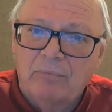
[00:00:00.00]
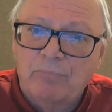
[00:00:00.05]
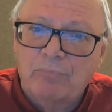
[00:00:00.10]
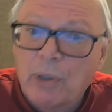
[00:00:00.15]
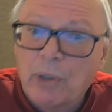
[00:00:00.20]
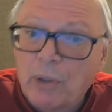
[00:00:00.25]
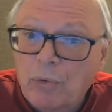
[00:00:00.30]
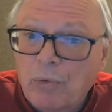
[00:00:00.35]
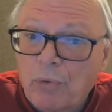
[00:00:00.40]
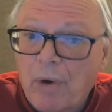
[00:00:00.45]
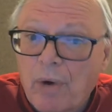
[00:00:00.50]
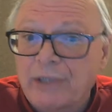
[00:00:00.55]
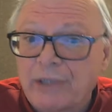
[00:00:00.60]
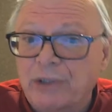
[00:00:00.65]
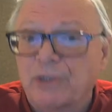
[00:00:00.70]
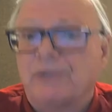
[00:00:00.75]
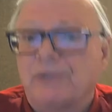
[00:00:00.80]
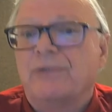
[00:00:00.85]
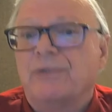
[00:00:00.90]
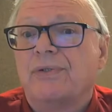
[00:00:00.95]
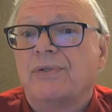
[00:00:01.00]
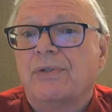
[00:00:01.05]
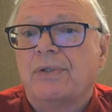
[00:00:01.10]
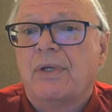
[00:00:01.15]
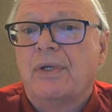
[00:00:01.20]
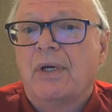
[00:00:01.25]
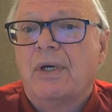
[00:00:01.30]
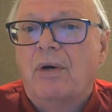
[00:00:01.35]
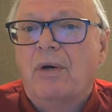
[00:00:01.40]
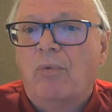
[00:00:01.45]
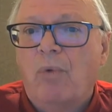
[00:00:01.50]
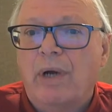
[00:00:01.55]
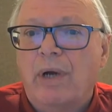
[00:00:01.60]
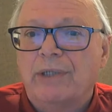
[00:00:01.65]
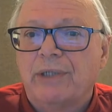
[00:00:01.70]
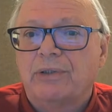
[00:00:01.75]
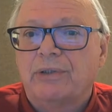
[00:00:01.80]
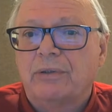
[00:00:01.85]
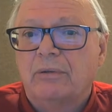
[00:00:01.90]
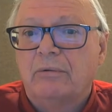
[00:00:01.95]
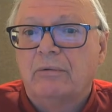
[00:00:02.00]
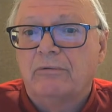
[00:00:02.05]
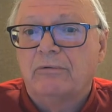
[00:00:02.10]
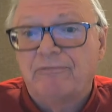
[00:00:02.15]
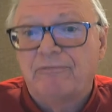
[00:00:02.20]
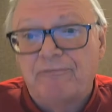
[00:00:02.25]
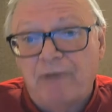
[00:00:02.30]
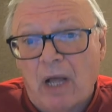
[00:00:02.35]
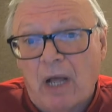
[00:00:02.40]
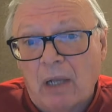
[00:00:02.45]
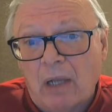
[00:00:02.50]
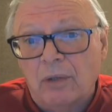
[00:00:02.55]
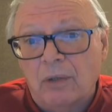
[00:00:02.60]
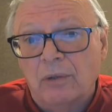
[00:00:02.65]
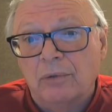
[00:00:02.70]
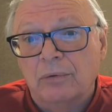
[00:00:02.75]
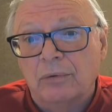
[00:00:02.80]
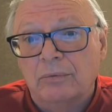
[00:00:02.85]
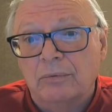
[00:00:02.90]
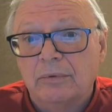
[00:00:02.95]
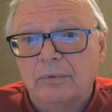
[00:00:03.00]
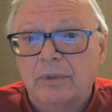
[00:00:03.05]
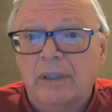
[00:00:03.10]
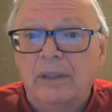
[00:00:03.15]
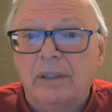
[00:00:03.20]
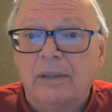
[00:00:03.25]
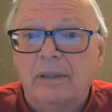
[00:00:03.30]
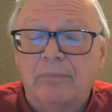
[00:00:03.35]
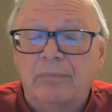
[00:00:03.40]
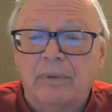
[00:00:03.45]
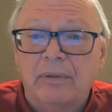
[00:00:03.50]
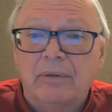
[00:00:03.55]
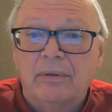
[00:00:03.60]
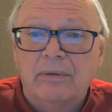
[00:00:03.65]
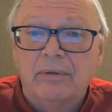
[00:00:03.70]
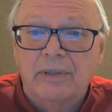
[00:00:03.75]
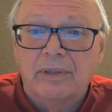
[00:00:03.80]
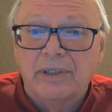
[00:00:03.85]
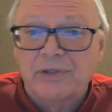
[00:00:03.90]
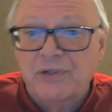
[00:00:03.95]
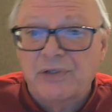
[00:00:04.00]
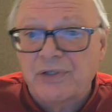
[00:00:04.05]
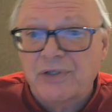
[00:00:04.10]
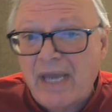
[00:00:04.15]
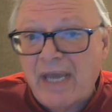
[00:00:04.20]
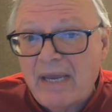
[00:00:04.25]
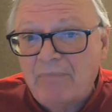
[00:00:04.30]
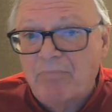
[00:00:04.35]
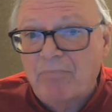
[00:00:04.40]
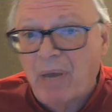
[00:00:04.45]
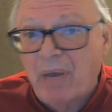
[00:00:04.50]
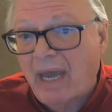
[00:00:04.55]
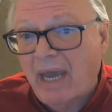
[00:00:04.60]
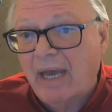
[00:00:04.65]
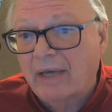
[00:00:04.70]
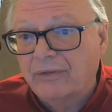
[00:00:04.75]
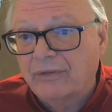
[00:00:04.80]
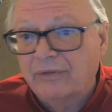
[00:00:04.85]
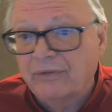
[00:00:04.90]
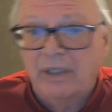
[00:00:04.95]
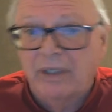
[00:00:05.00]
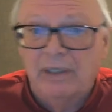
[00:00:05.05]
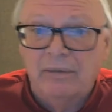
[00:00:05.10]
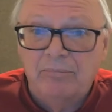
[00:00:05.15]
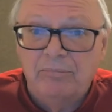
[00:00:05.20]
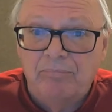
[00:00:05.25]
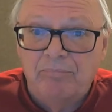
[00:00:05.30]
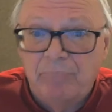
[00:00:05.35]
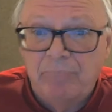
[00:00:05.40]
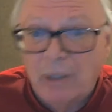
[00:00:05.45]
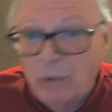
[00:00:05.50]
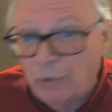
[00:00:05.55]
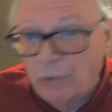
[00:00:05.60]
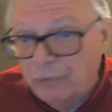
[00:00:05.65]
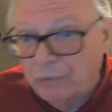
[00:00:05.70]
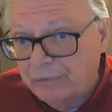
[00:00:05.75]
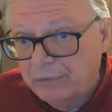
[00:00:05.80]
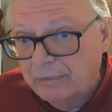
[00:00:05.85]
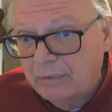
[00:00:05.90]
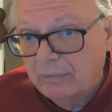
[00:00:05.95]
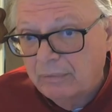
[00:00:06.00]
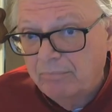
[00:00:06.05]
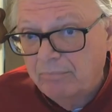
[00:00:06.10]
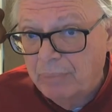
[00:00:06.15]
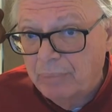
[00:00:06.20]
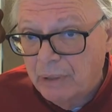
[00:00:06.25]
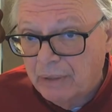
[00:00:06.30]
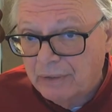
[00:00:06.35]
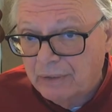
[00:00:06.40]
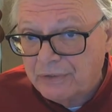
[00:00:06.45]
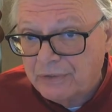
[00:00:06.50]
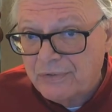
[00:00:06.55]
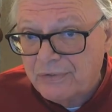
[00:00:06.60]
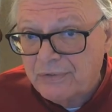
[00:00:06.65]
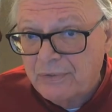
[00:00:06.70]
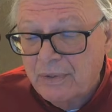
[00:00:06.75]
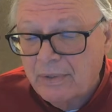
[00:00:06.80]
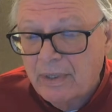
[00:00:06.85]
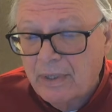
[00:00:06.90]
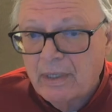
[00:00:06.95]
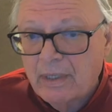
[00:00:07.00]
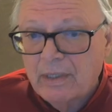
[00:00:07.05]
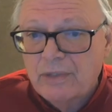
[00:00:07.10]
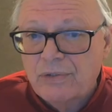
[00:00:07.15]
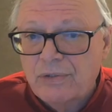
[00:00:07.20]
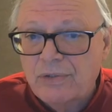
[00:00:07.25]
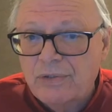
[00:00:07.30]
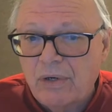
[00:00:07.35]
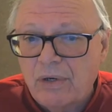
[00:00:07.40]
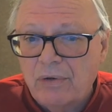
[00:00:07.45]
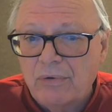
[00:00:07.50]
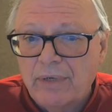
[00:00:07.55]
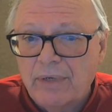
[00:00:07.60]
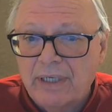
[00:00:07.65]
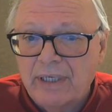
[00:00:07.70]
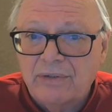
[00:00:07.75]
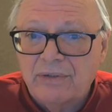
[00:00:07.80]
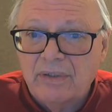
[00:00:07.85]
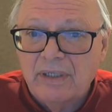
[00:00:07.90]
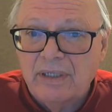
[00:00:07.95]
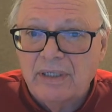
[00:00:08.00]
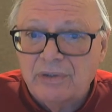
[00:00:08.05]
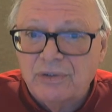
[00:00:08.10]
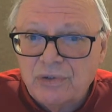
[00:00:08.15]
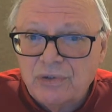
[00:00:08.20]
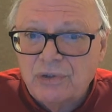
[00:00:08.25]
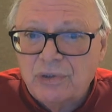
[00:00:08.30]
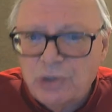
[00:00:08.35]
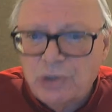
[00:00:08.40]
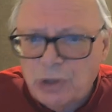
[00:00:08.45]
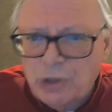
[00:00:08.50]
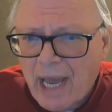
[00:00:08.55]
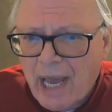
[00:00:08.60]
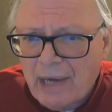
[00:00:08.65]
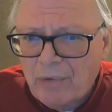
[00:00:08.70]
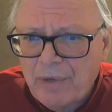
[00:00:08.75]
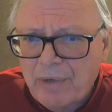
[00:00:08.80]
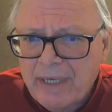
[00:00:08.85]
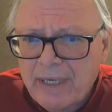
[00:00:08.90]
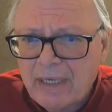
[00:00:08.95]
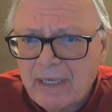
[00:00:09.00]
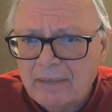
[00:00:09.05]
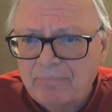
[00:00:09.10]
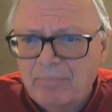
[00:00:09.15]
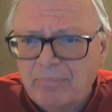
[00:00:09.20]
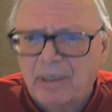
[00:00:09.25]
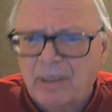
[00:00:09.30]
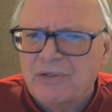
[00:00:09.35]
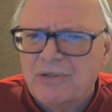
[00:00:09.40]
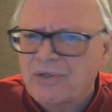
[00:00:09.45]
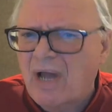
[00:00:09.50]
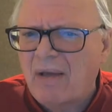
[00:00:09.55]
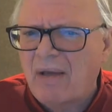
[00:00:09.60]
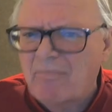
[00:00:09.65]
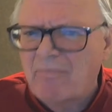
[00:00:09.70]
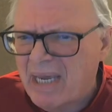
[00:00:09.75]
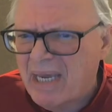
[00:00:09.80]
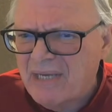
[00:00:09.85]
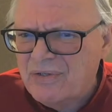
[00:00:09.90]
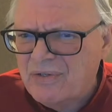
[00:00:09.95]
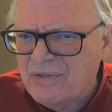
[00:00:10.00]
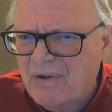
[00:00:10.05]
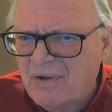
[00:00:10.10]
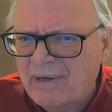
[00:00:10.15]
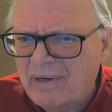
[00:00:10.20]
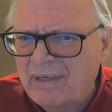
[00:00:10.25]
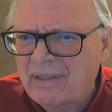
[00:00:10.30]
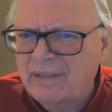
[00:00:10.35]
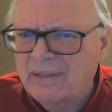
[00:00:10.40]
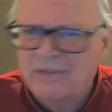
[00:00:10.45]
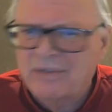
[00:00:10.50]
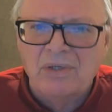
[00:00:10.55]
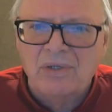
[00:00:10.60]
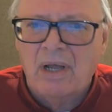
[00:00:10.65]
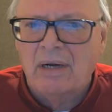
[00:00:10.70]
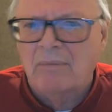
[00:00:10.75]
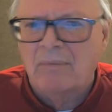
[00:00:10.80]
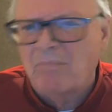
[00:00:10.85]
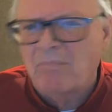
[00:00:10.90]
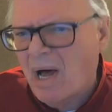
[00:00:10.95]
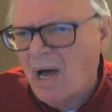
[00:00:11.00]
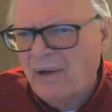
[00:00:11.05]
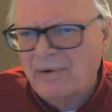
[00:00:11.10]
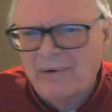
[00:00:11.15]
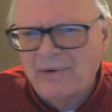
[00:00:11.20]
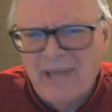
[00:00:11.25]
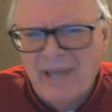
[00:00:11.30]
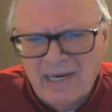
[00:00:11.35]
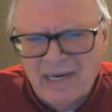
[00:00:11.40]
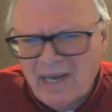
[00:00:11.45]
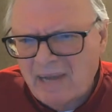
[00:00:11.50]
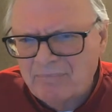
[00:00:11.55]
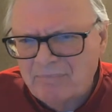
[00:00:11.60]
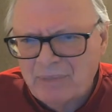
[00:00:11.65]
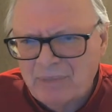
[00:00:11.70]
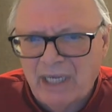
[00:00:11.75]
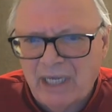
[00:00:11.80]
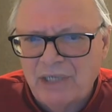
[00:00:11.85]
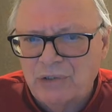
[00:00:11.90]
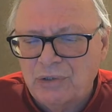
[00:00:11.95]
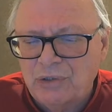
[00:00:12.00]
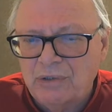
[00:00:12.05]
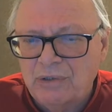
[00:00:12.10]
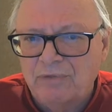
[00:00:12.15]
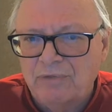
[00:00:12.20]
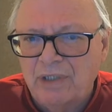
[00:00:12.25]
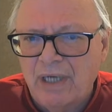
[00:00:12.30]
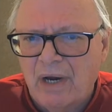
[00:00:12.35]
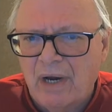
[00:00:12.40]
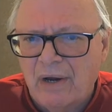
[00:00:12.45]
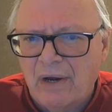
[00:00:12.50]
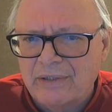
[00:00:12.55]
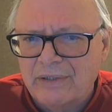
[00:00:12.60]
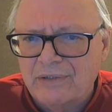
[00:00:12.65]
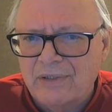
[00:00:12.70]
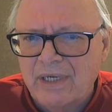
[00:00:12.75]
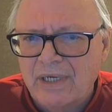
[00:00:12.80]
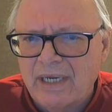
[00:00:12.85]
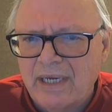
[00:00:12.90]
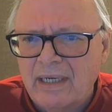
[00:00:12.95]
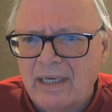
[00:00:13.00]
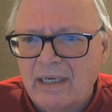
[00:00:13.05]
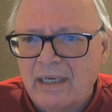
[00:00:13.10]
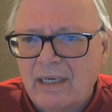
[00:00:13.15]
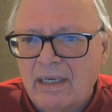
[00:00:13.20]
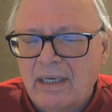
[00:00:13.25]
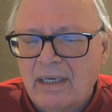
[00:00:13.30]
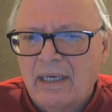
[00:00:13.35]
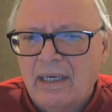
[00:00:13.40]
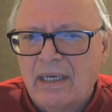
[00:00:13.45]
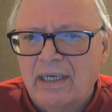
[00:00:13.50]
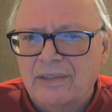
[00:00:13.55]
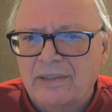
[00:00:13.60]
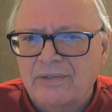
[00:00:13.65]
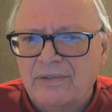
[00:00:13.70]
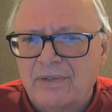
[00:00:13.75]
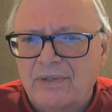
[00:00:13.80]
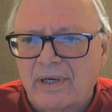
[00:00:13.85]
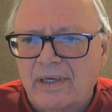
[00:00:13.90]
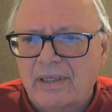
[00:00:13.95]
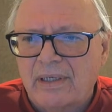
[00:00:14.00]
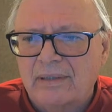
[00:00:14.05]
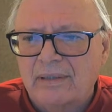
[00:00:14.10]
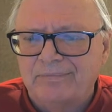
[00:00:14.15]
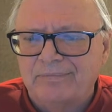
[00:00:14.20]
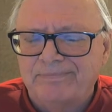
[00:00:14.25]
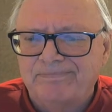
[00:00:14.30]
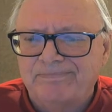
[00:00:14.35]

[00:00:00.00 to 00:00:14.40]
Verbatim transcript: progressions which follow the the same path in both books. So it it's shadowing it, but it's not based on it. It's not a modern adaptation of the Odyssey. It's uh,